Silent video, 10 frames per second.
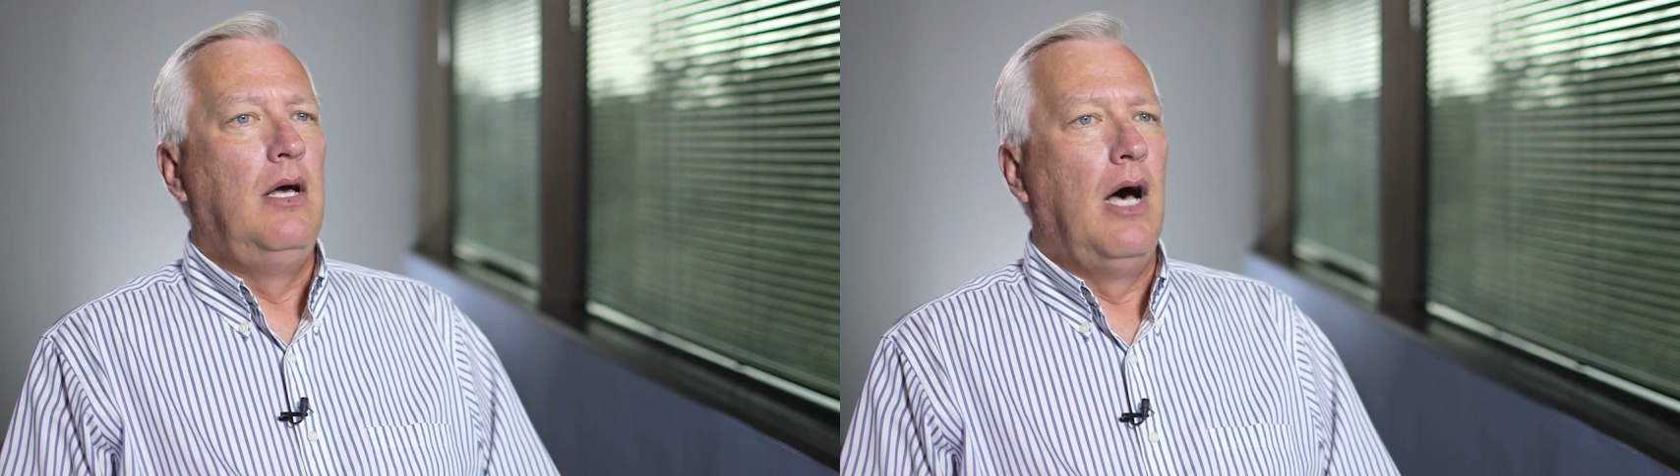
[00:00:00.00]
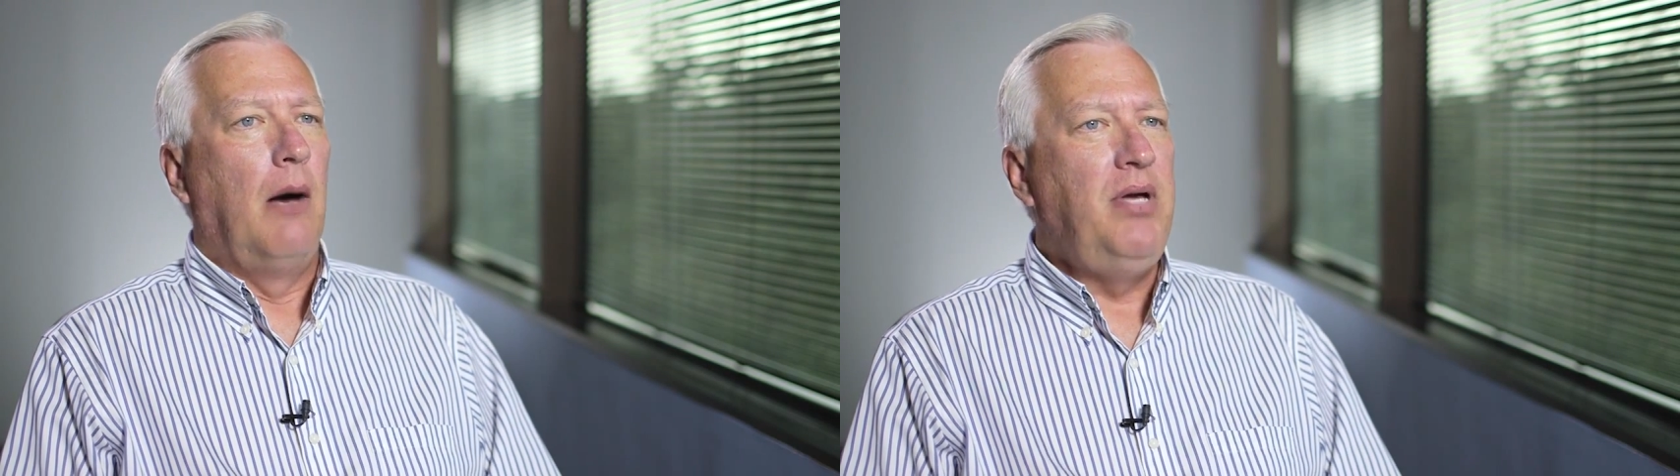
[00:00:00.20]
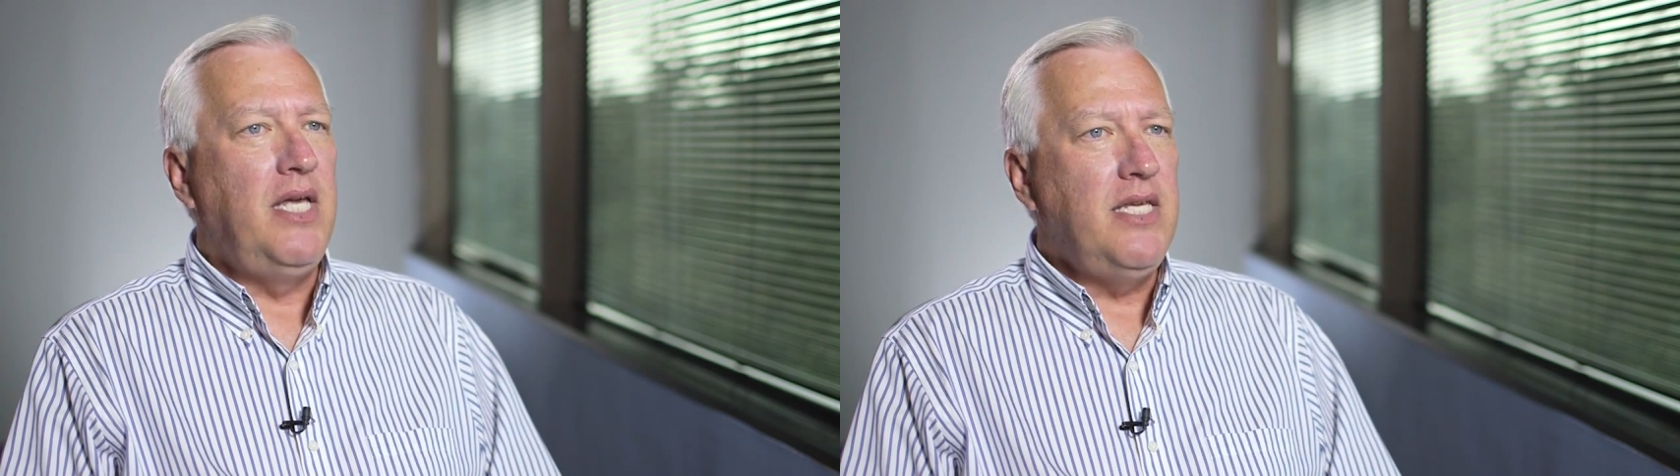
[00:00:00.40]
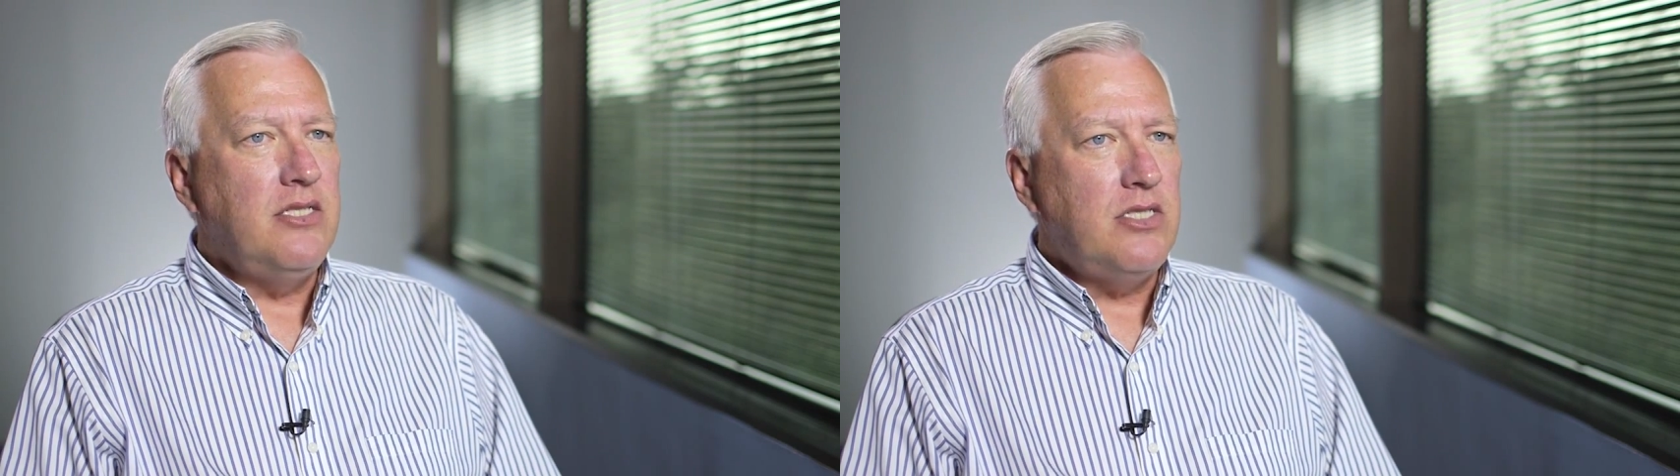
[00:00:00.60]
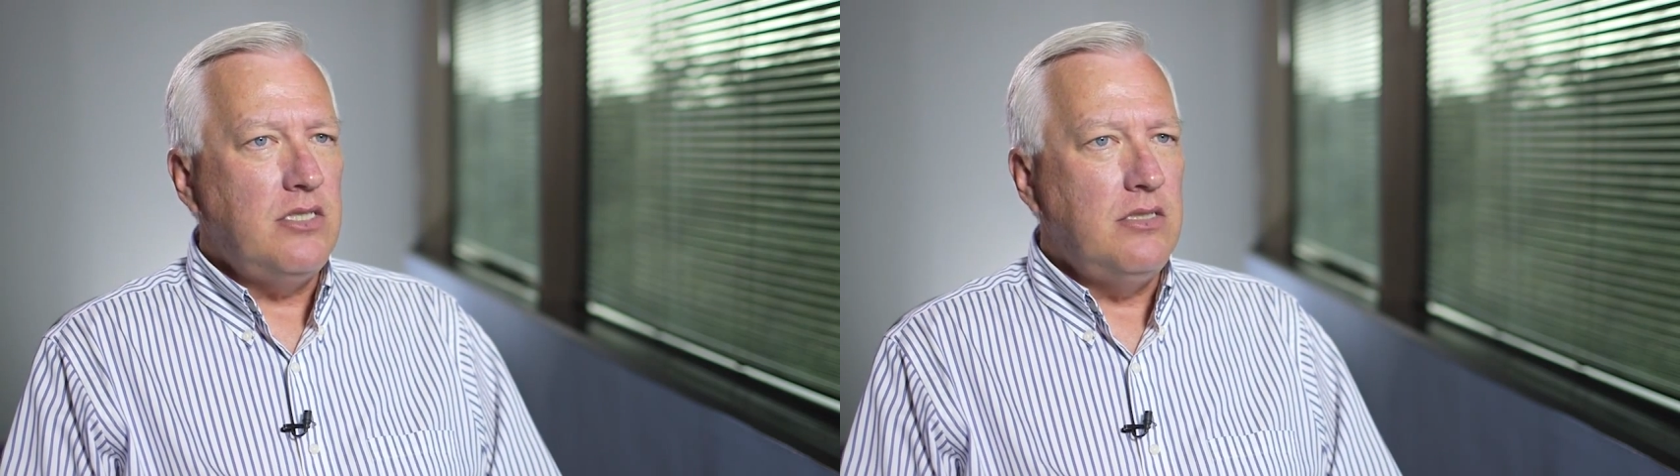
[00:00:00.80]

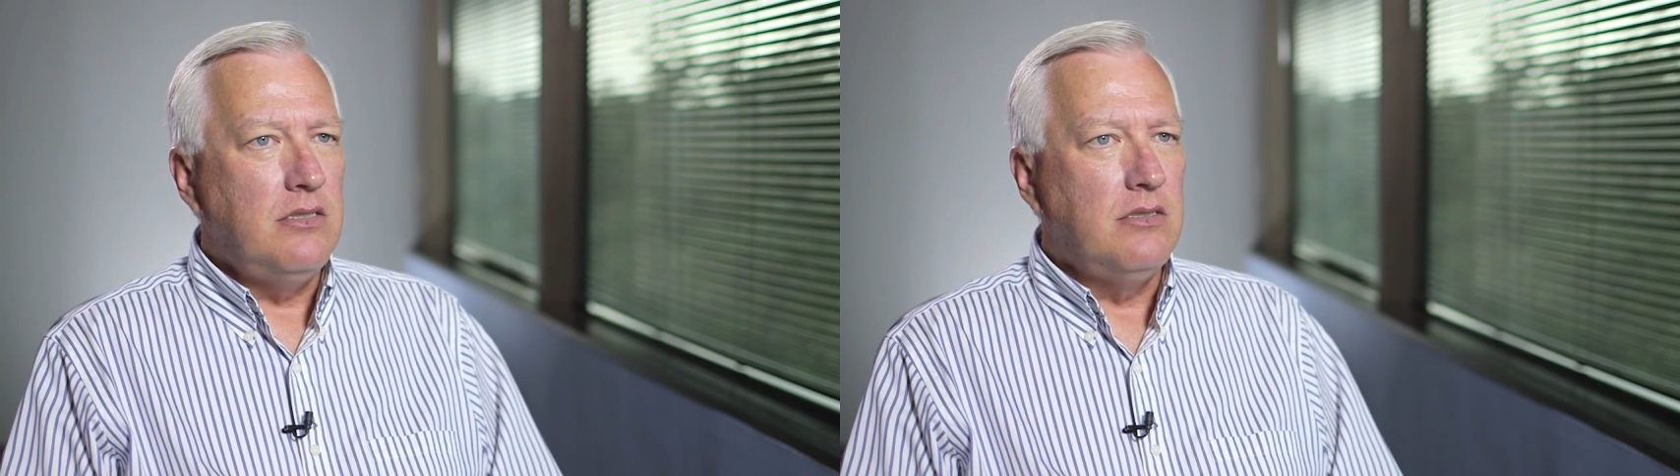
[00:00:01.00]
opinions